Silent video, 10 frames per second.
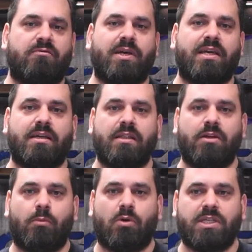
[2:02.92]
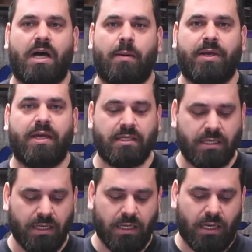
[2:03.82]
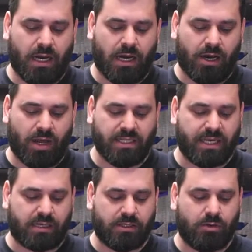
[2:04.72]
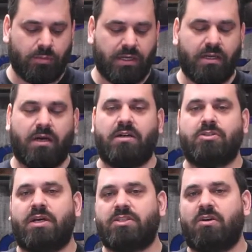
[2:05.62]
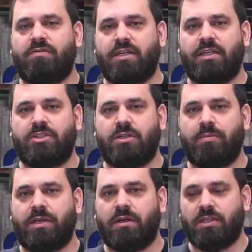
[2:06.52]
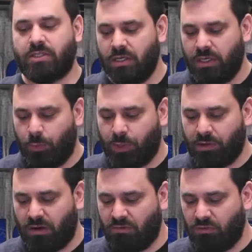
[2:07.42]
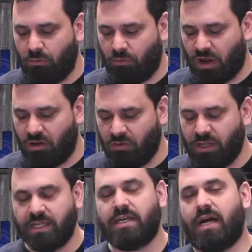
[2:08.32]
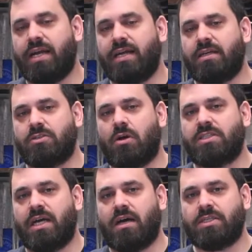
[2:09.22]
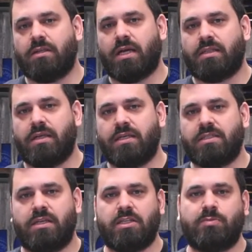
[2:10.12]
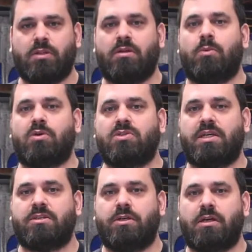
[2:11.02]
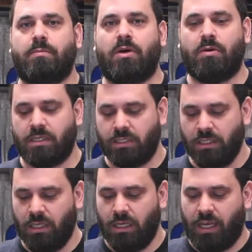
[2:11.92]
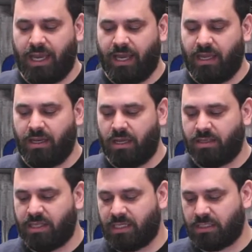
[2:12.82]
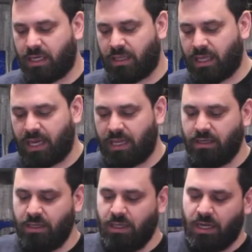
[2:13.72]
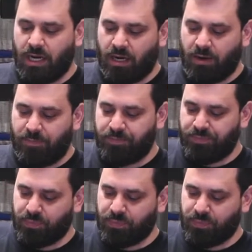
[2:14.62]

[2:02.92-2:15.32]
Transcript: if we could get a little more top end uh, and take a little bit uh, stress off the engine because when you want to run a really tight exhaust housing like this, it does put a little more stress on your components and uh, things like that. Um,